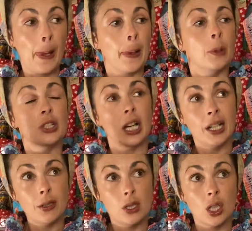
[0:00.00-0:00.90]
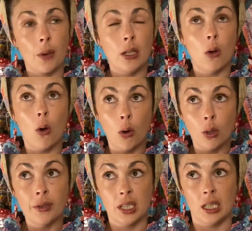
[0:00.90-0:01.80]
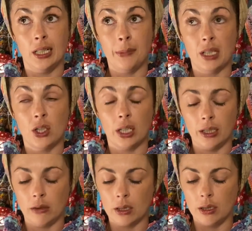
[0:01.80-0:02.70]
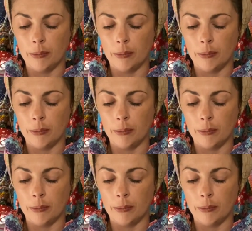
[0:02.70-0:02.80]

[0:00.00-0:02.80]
which I used to go in all the time as a child,